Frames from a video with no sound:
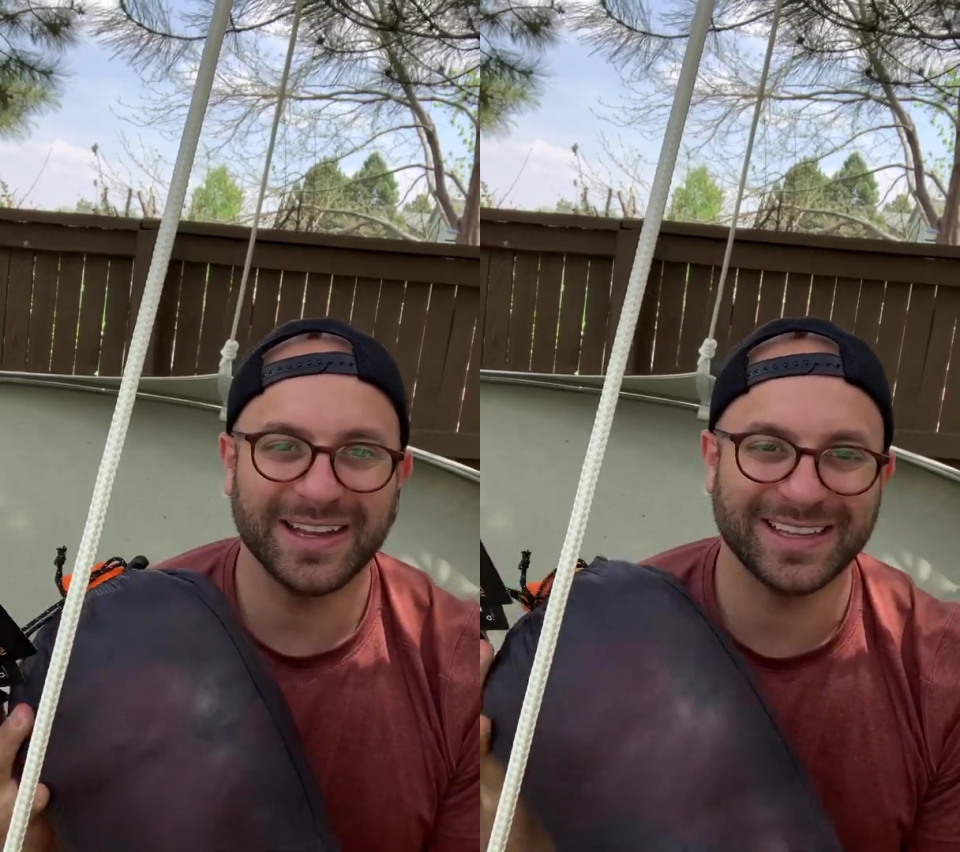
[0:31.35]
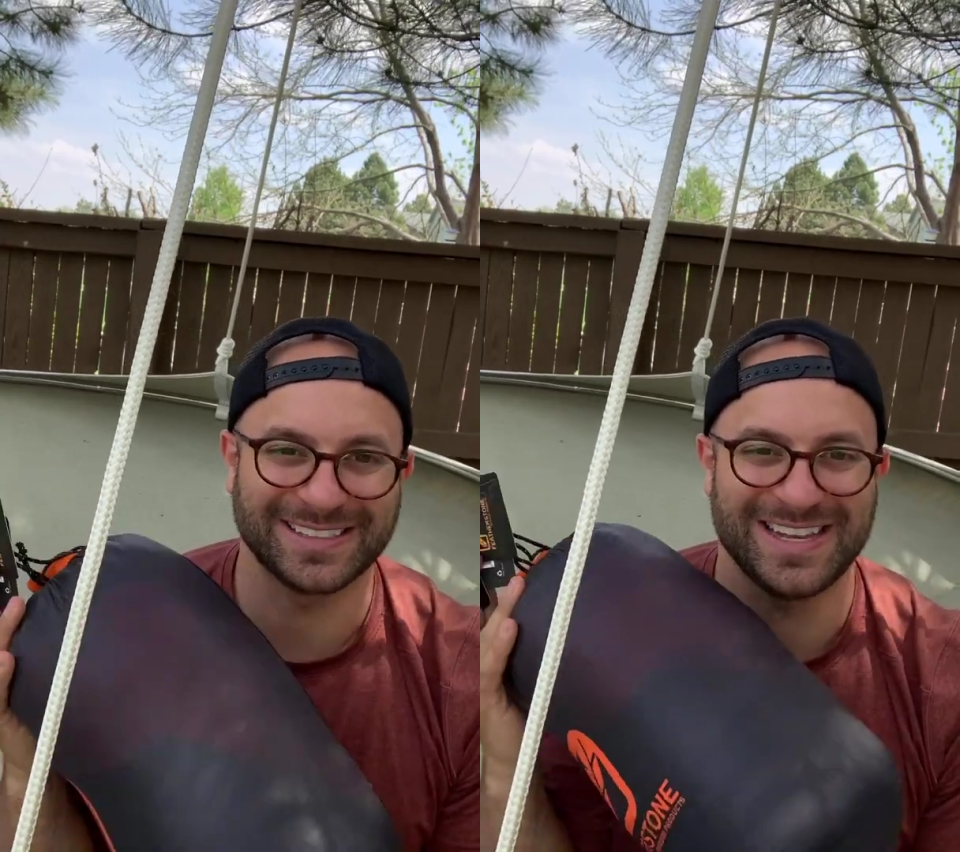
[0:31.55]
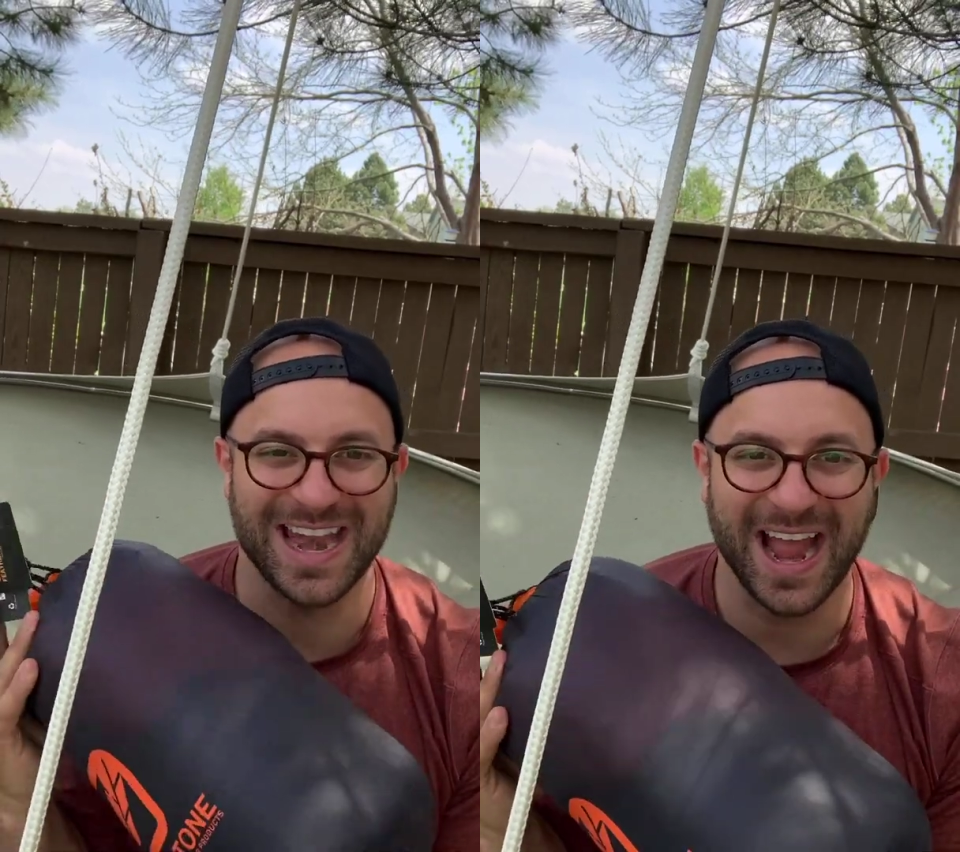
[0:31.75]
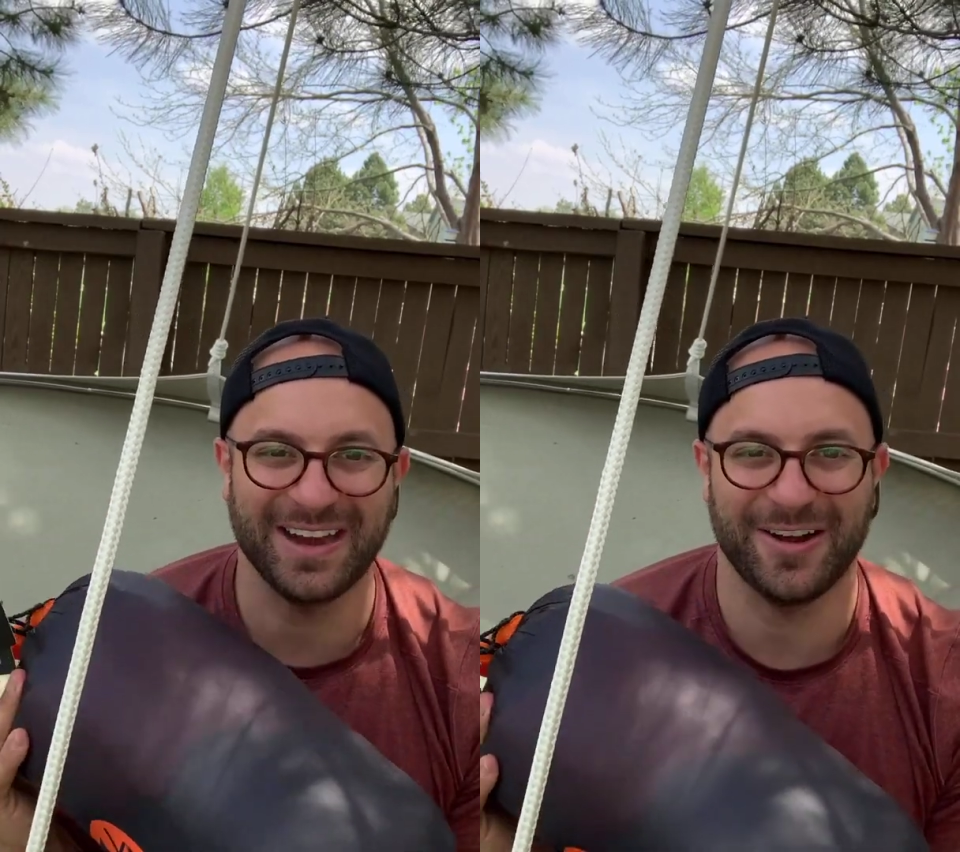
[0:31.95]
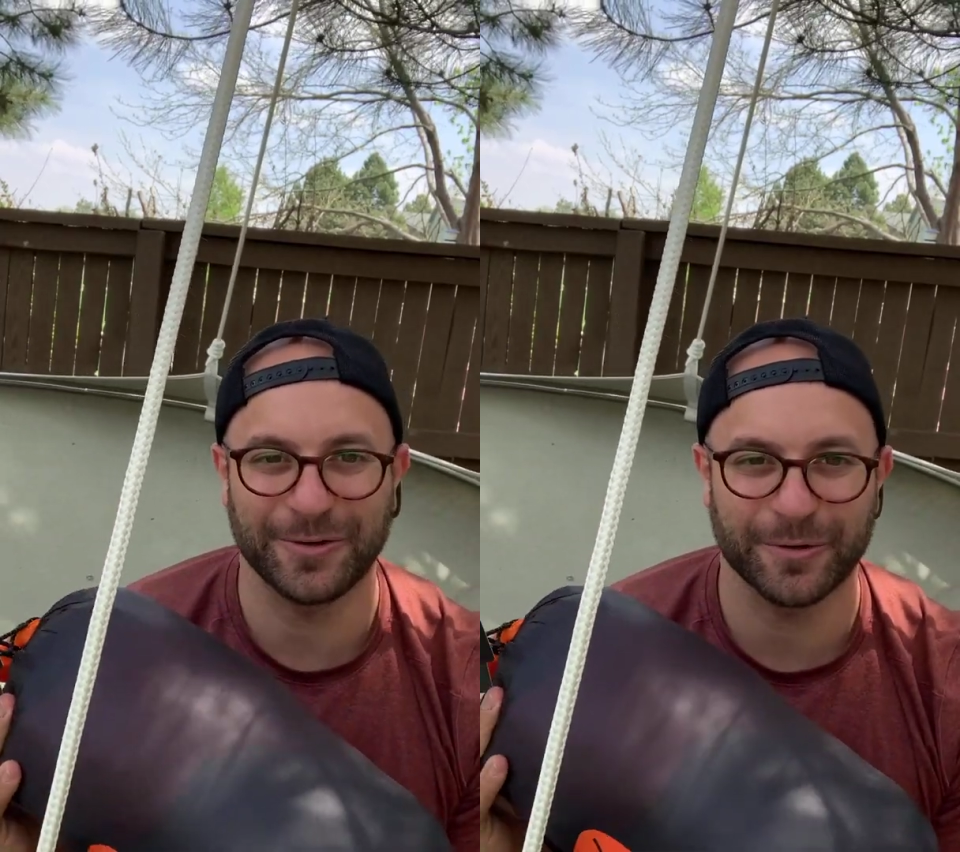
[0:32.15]
is
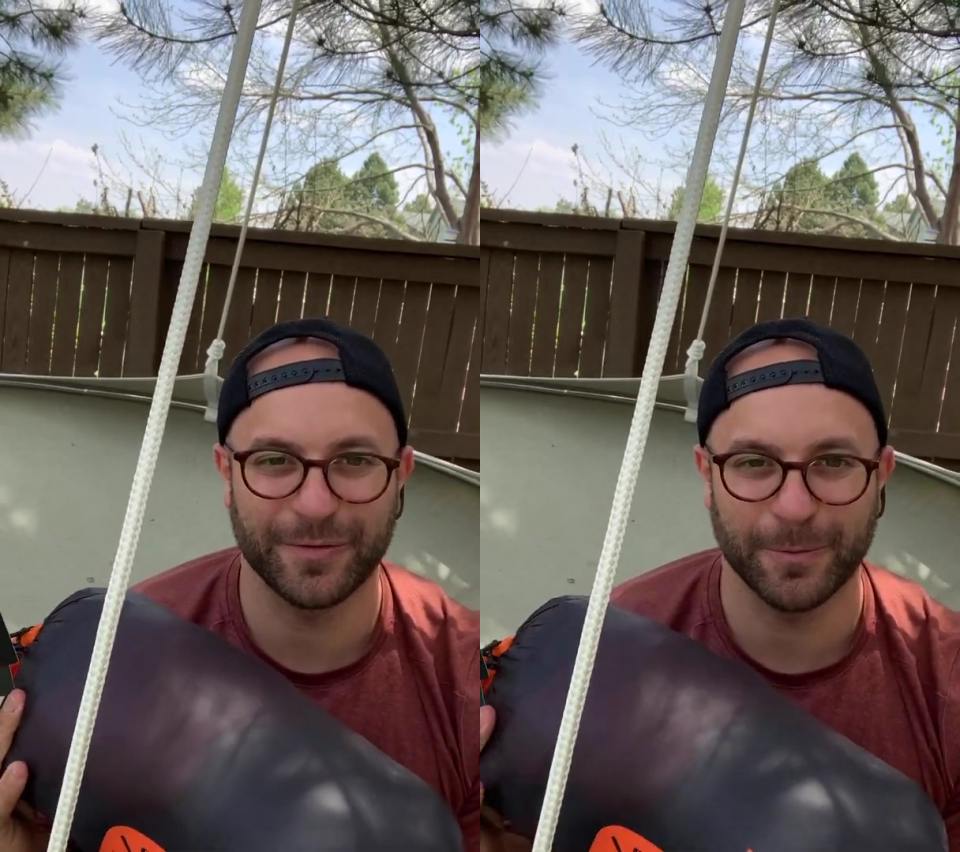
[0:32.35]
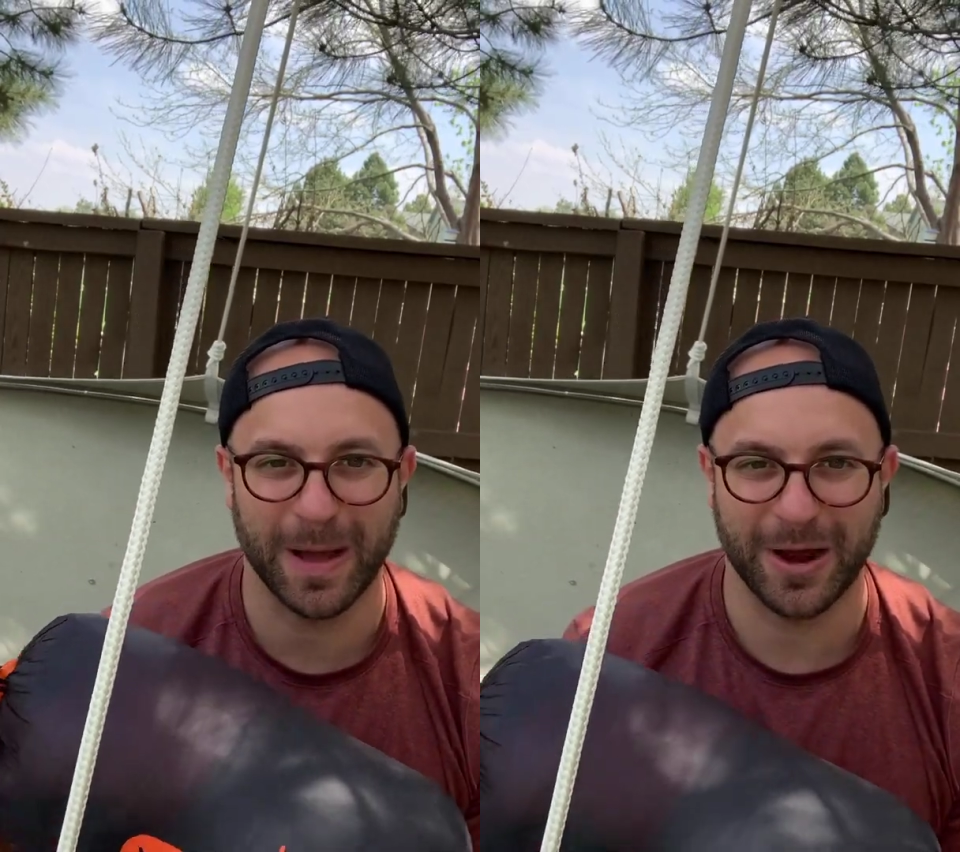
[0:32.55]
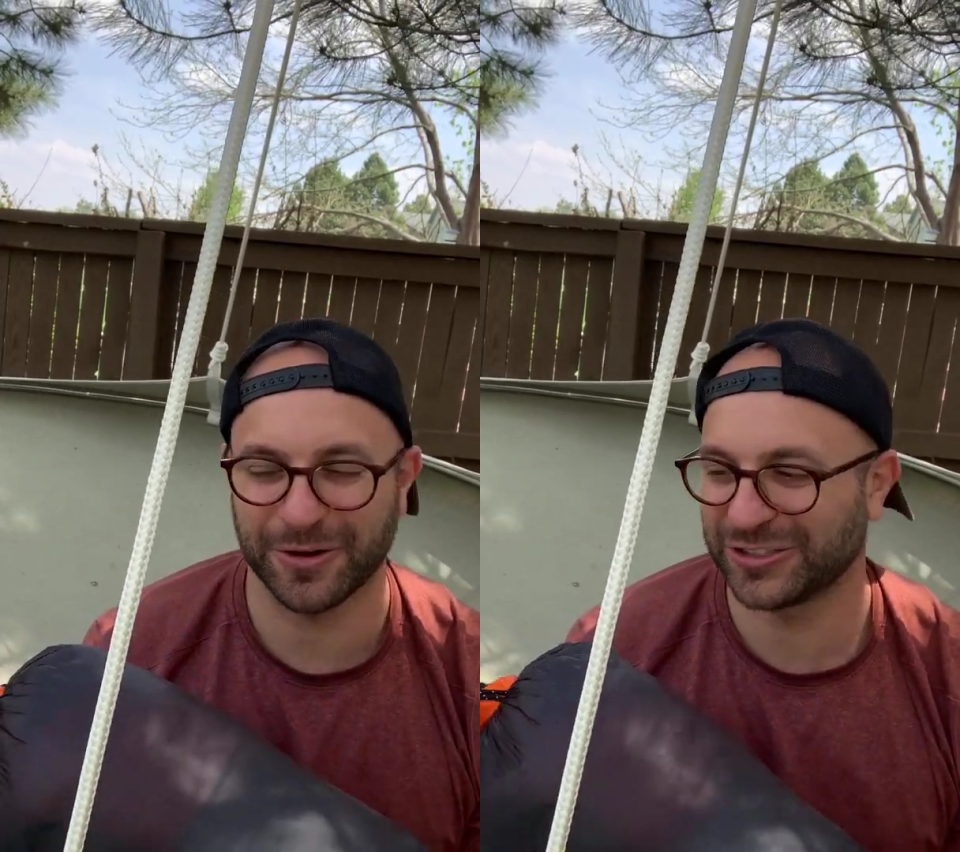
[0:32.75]
900 fill power.